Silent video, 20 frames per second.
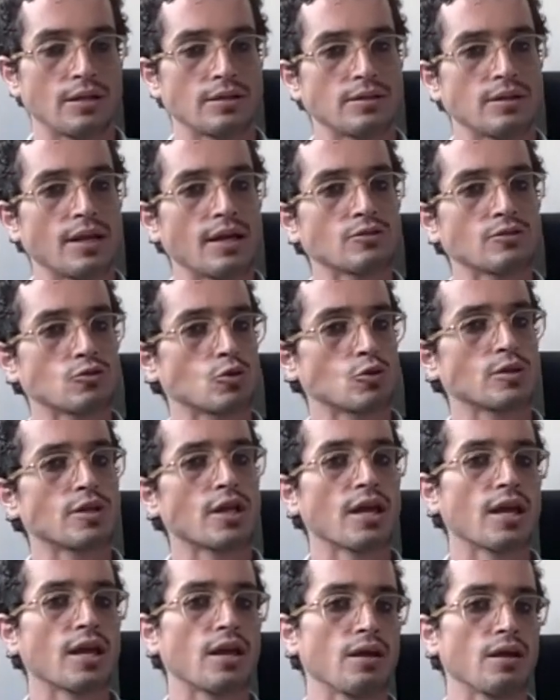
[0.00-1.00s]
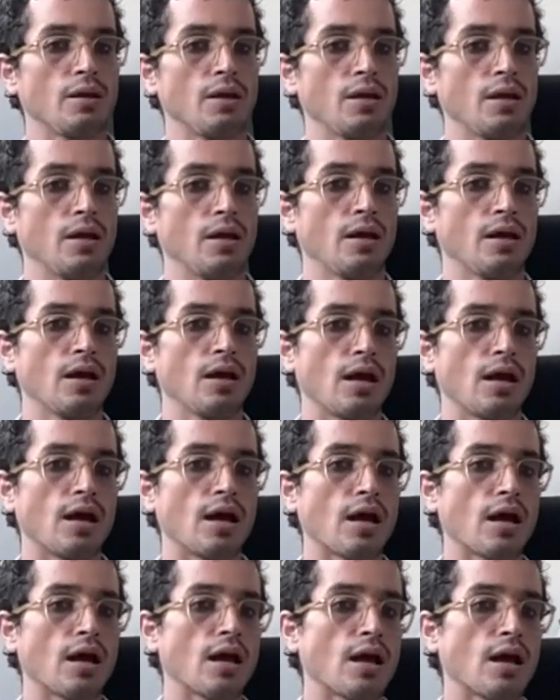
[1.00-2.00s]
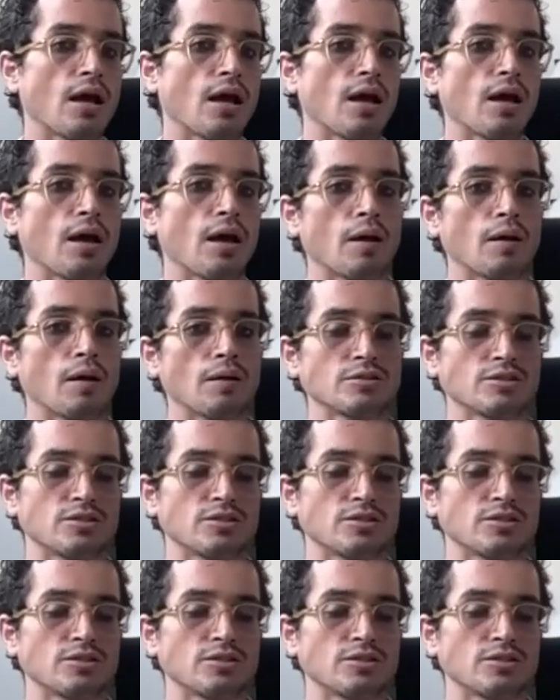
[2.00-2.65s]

than to the uh,